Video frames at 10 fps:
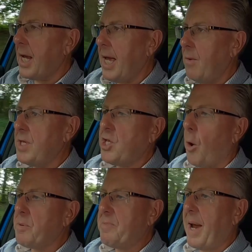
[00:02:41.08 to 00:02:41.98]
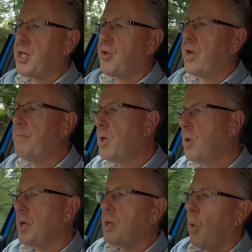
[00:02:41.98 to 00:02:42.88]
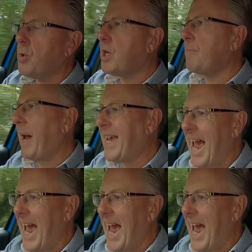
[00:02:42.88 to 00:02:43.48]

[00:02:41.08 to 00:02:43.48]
and with top spec trim you can also pay